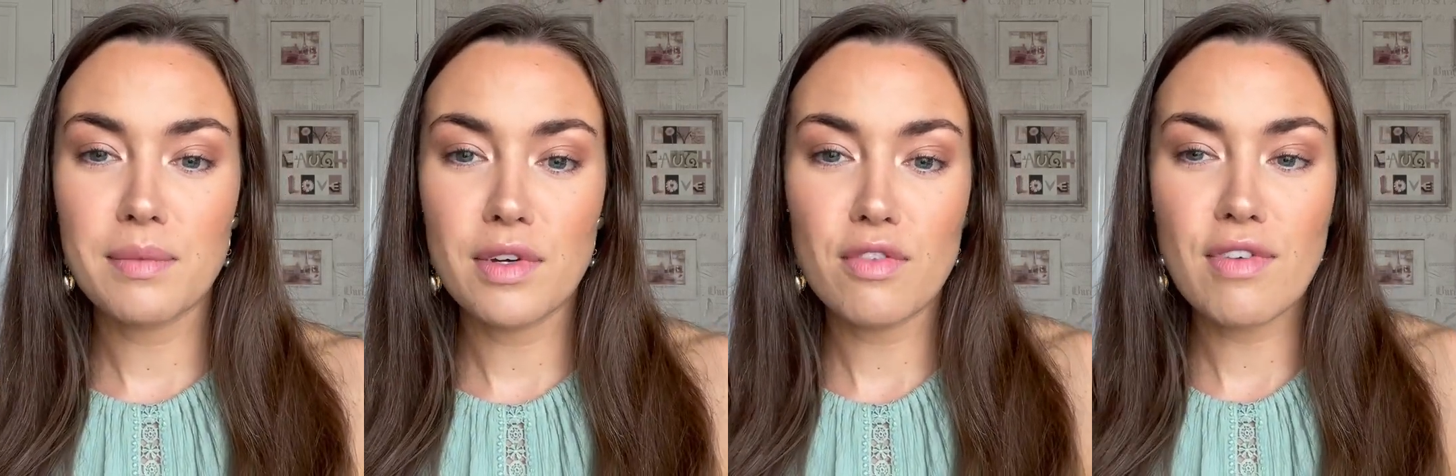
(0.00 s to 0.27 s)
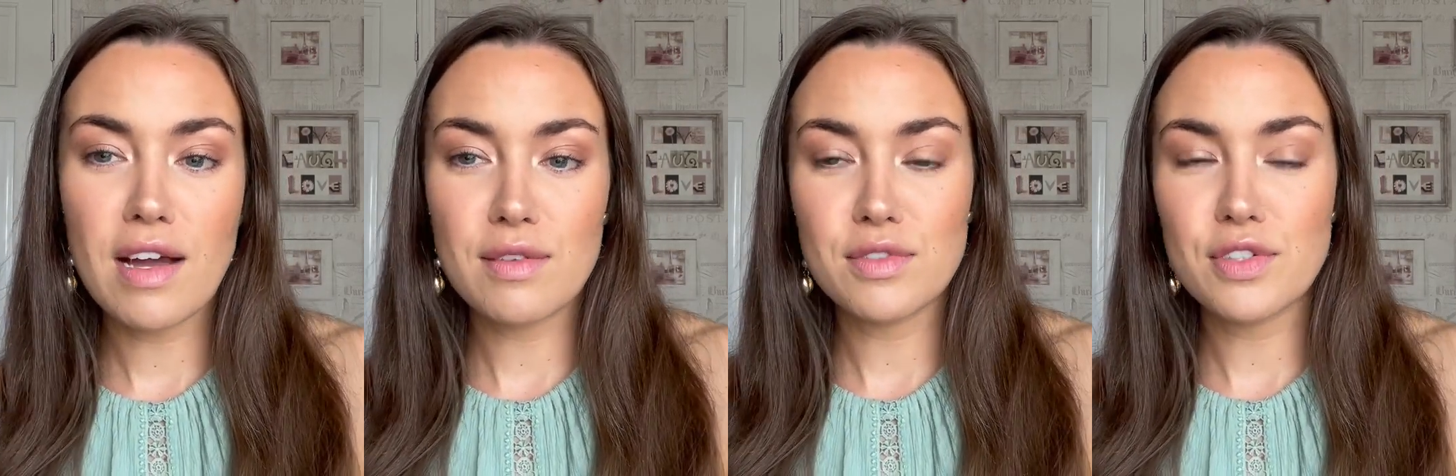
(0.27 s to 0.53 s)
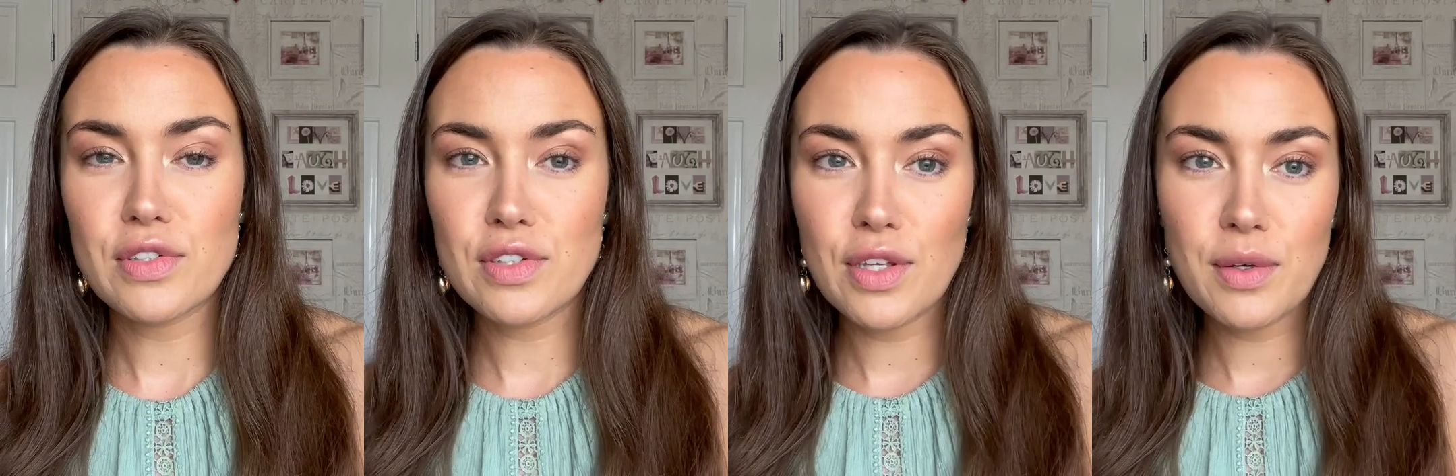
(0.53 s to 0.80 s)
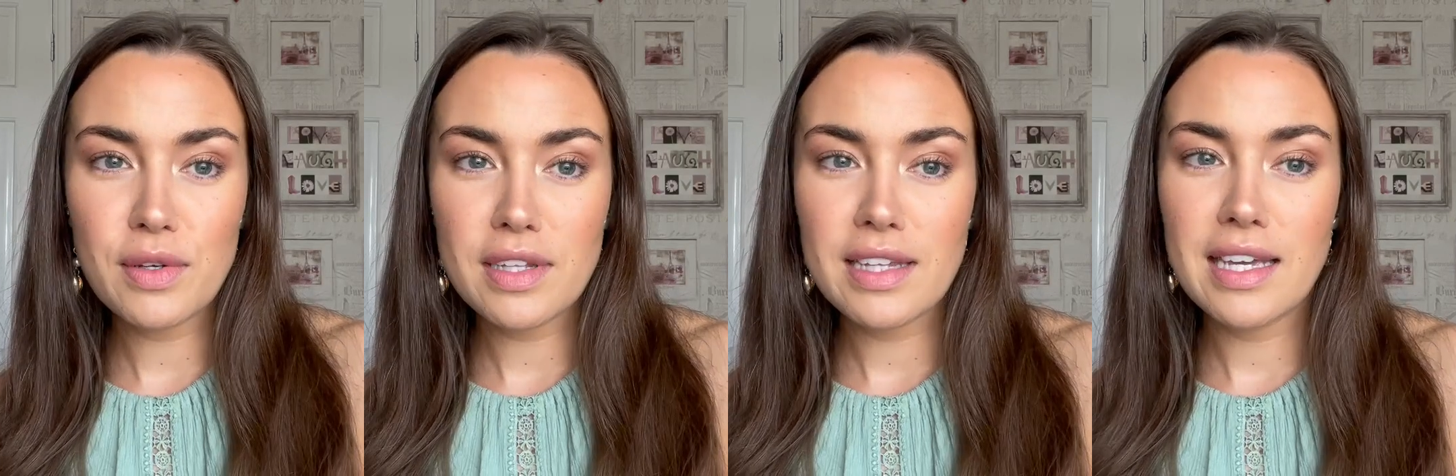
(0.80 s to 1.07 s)
around us
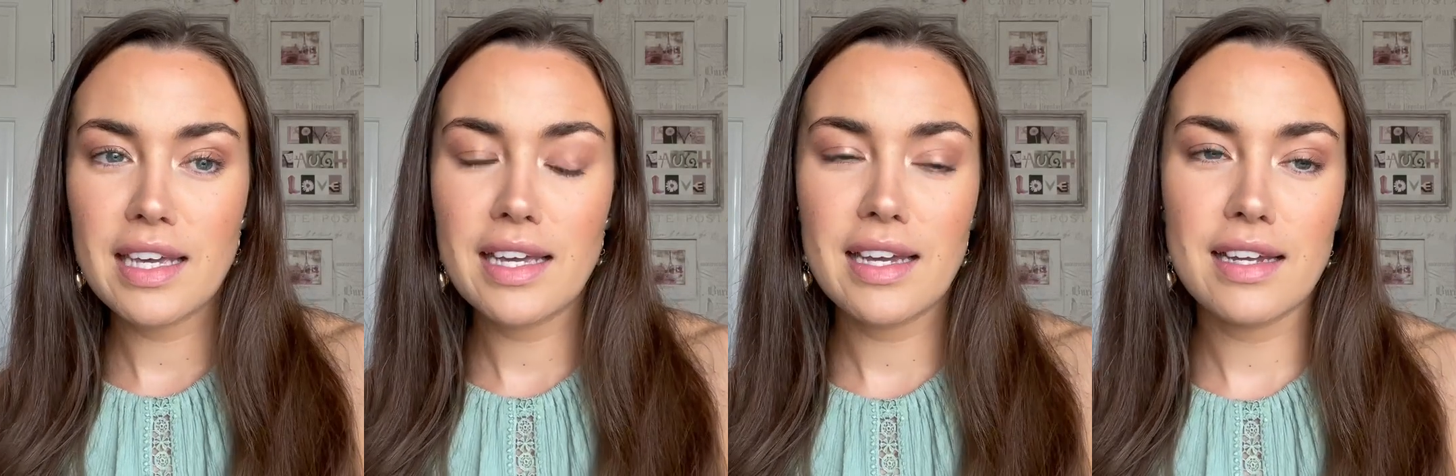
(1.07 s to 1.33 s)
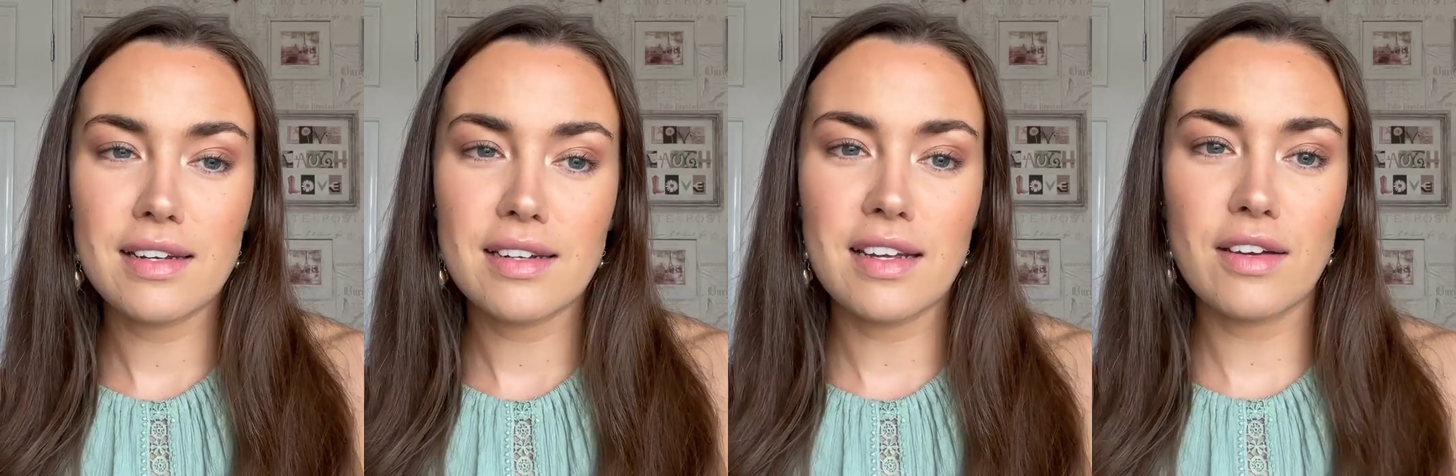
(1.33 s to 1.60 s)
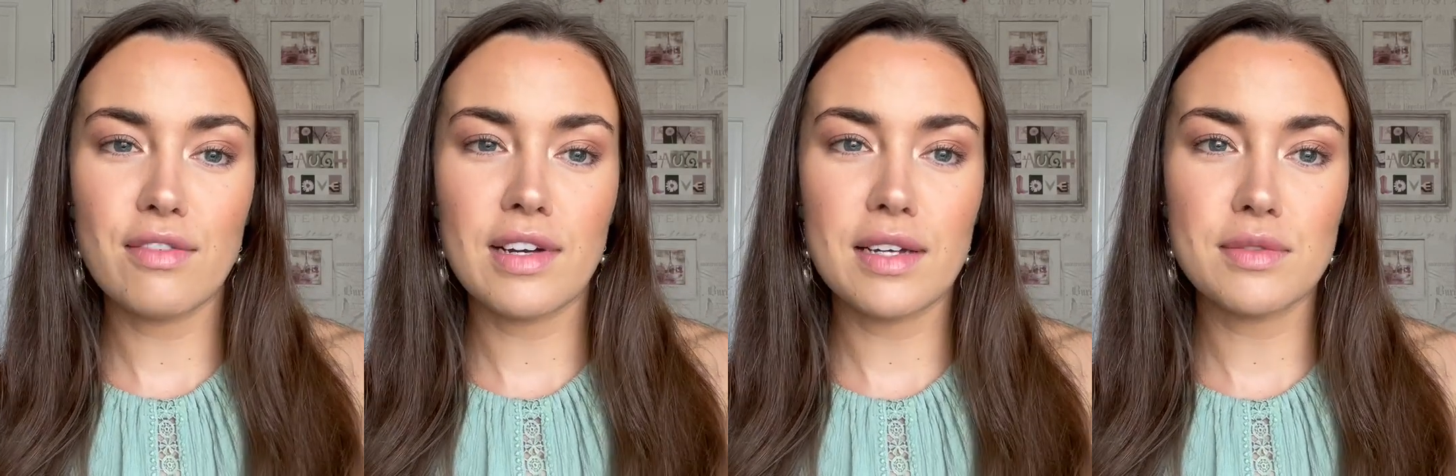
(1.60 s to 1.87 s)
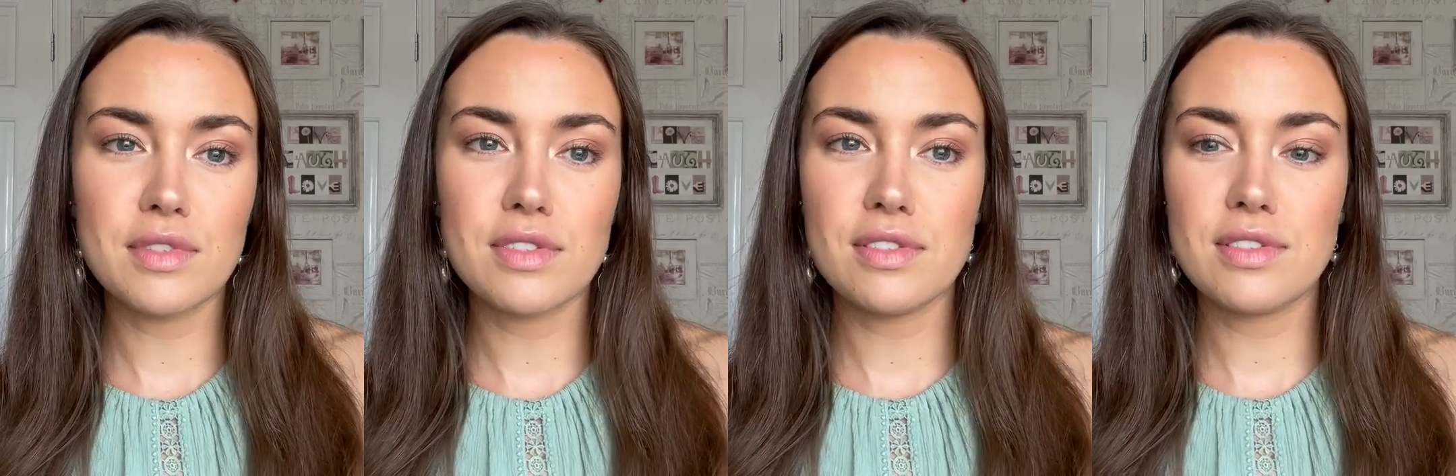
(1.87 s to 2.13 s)
locally and
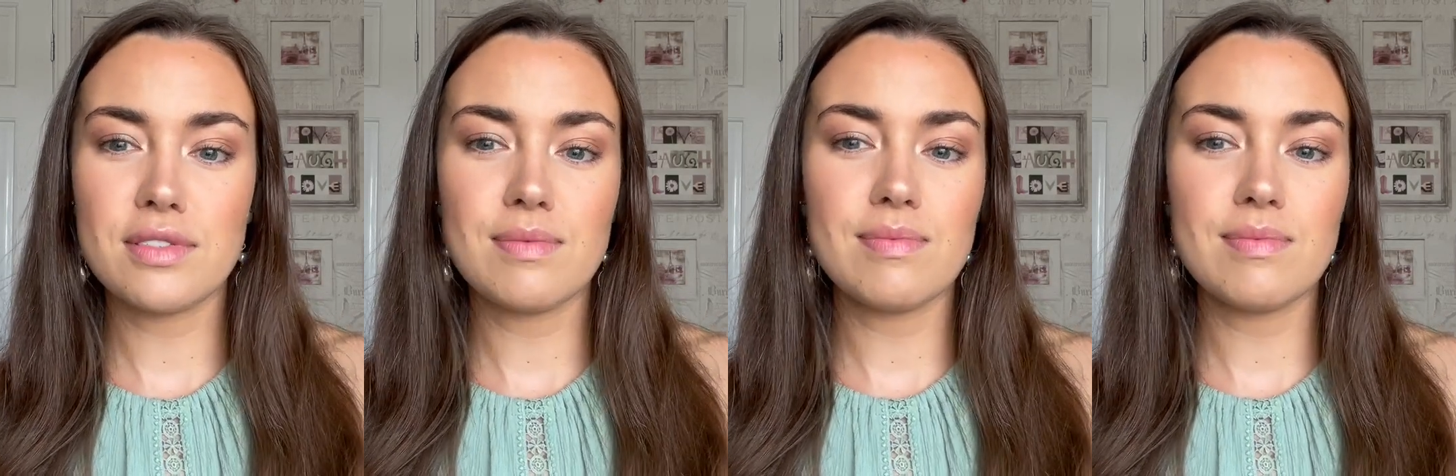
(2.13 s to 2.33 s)
around us